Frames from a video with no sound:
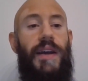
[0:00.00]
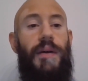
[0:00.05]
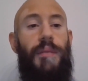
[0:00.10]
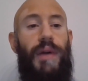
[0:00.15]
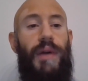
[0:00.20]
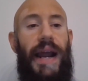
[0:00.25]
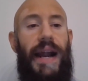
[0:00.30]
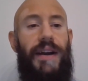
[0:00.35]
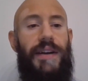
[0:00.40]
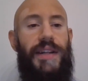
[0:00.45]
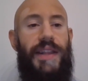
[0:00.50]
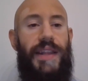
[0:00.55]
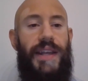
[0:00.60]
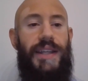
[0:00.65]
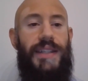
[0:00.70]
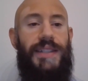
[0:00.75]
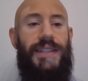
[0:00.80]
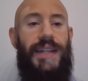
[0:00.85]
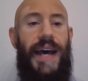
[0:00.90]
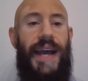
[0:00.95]
Prior to
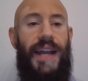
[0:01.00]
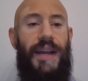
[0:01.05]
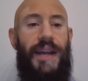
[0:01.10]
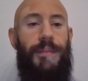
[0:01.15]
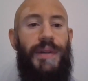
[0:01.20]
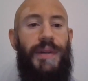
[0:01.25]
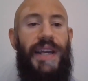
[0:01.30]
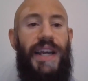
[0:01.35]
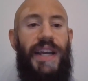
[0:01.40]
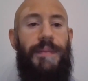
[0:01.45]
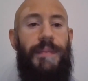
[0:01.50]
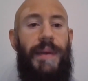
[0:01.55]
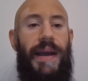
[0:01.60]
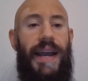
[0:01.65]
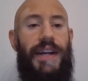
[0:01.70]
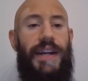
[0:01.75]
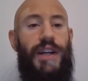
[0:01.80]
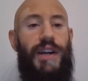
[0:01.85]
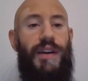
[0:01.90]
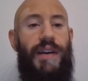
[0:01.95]
this, I completed my
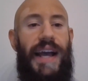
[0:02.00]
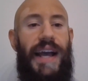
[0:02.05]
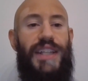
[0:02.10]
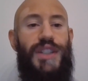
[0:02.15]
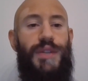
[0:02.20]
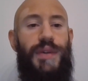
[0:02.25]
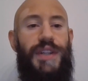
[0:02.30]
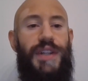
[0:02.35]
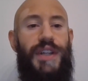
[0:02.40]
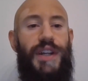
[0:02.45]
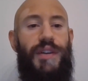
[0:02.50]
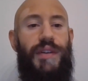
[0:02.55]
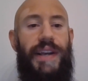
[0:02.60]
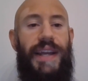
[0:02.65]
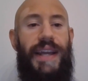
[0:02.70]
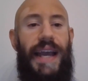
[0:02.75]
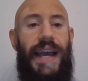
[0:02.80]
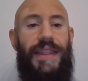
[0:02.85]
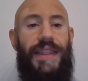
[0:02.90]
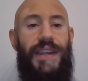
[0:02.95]
undergraduate
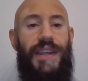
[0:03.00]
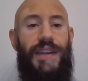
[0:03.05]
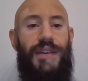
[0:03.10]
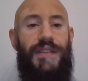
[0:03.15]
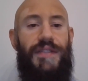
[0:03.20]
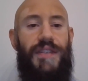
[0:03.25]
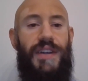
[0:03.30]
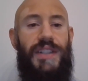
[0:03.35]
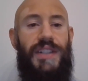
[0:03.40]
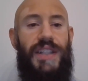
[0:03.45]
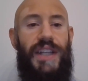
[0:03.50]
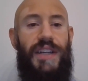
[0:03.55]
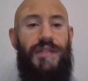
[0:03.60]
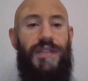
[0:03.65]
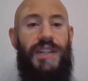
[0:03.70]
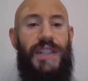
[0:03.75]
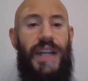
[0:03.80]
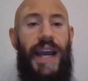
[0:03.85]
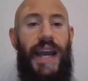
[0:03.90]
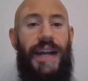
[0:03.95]
degree at the University of
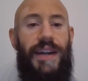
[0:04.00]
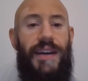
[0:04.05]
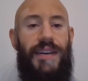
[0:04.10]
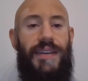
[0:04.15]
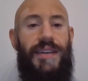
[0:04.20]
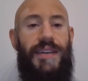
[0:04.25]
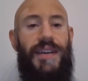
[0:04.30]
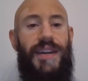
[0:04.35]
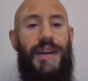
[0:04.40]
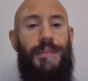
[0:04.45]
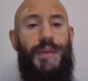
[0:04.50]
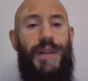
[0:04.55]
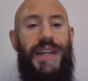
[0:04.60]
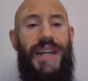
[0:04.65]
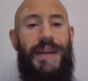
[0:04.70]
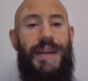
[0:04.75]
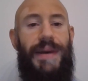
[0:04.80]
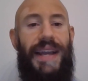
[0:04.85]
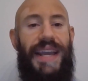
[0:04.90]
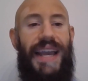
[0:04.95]
Regina,
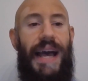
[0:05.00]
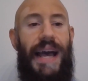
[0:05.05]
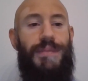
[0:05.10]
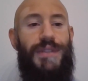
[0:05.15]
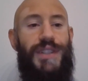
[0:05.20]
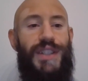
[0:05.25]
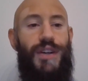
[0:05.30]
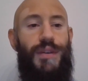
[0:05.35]
completing my capstone